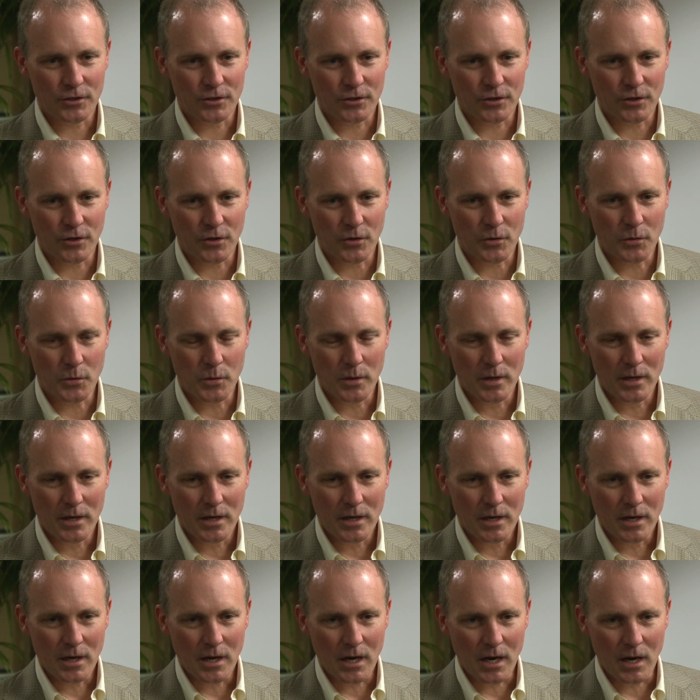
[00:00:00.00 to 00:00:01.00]
So
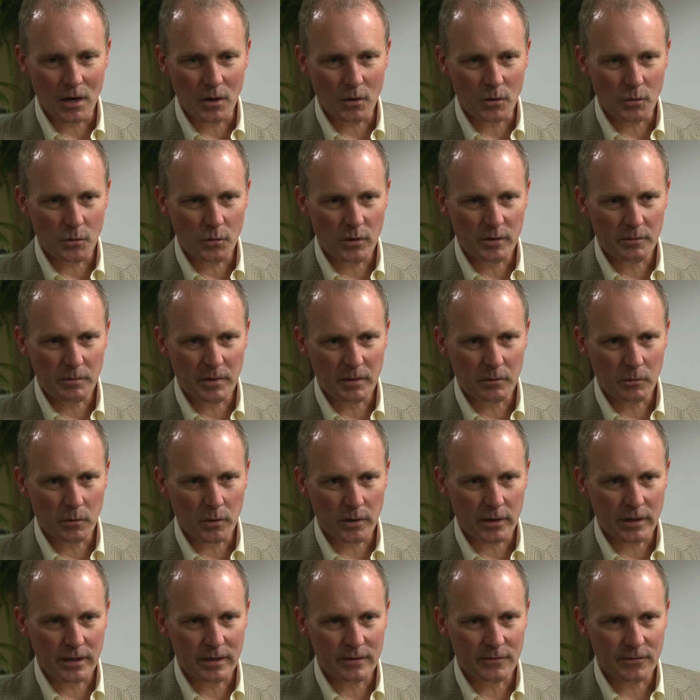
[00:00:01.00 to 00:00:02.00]
we've been
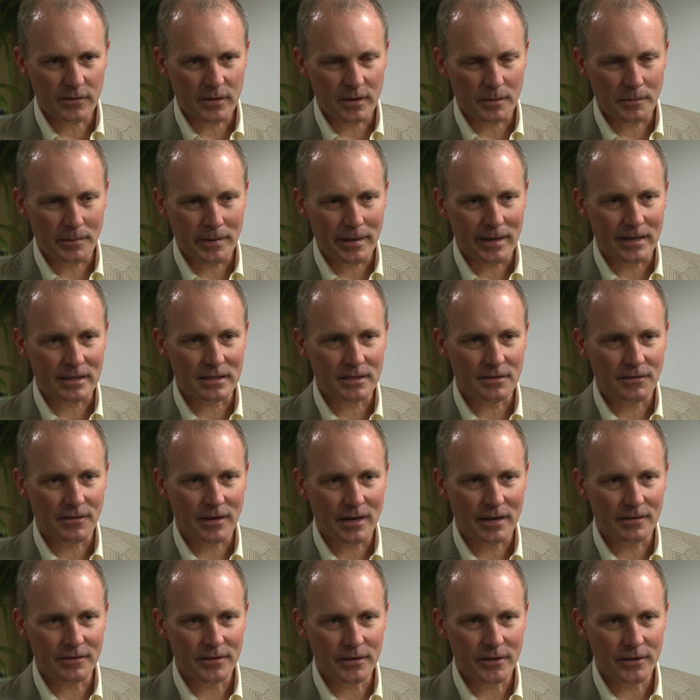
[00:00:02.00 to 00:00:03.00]
working for the past
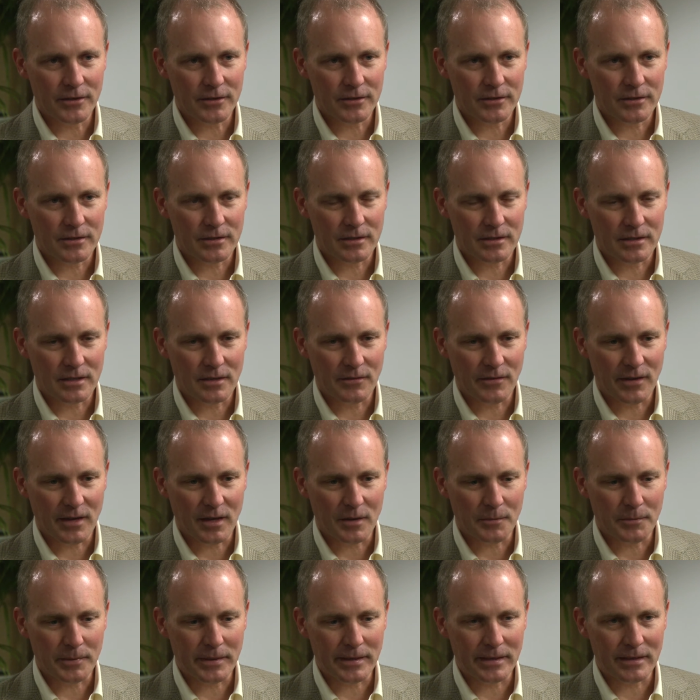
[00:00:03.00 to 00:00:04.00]
5 years
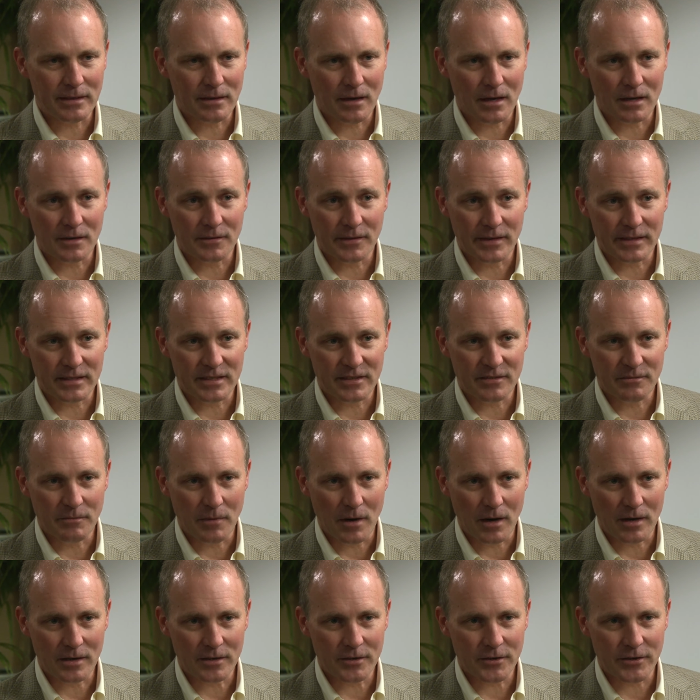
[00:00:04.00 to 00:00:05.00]
developing non-invasive
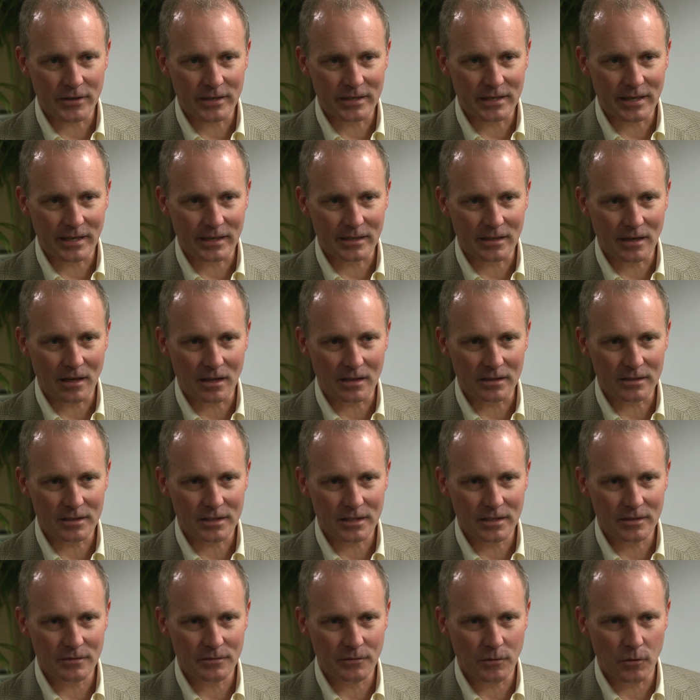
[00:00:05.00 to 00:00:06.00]
monitoring
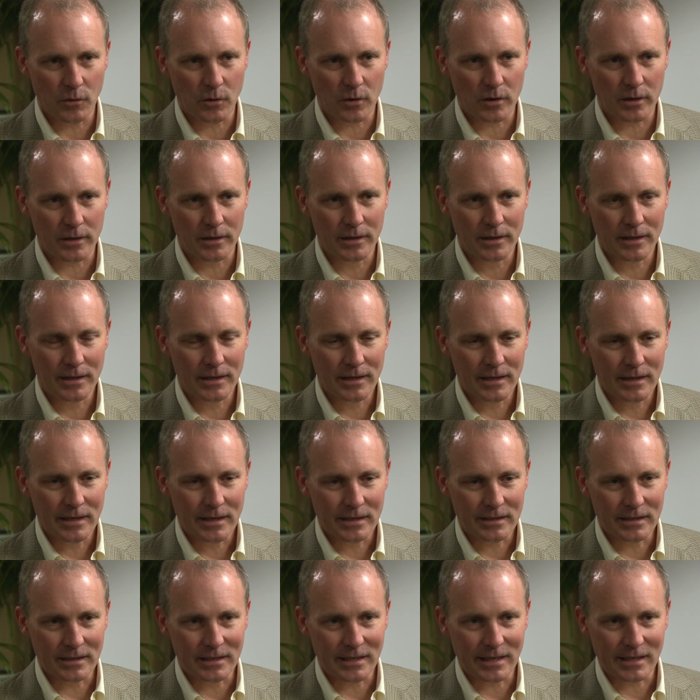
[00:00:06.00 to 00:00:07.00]
technology for
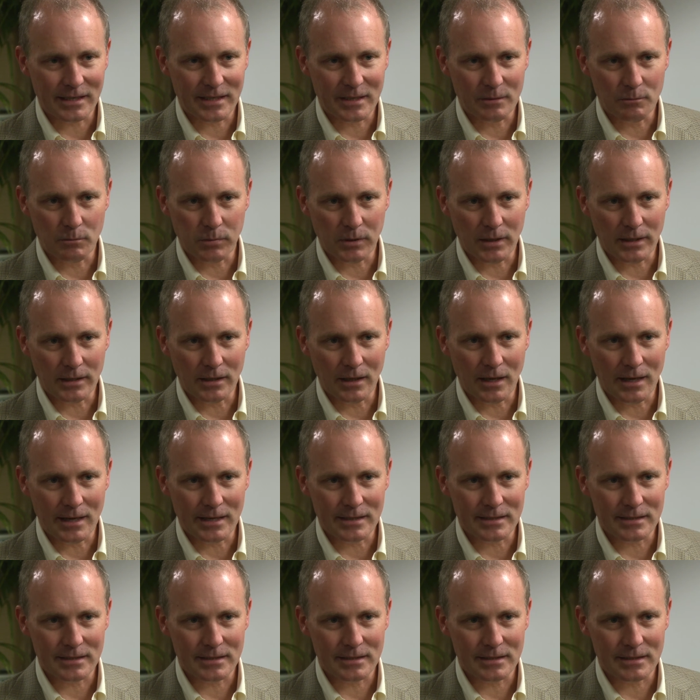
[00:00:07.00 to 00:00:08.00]
detecting blood
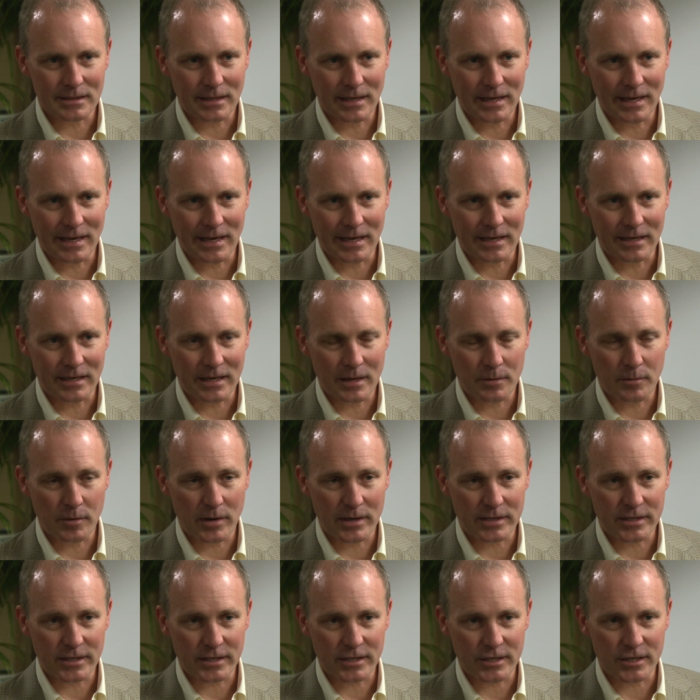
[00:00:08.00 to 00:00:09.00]
loss and
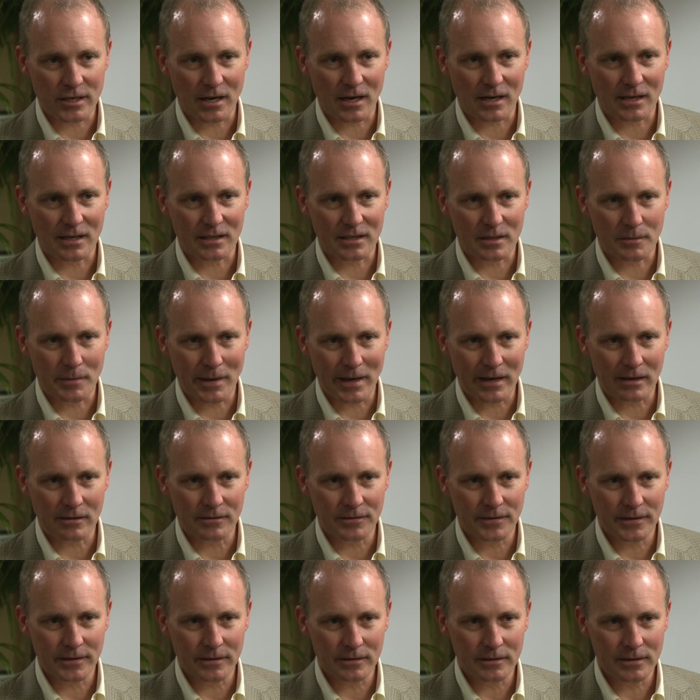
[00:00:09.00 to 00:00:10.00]
hemorrhagic shock on the
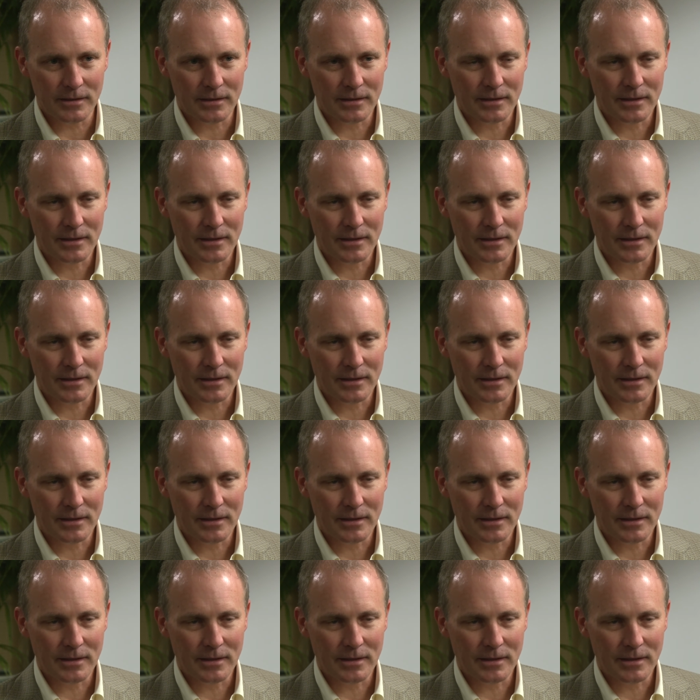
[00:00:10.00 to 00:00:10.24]
battlefield.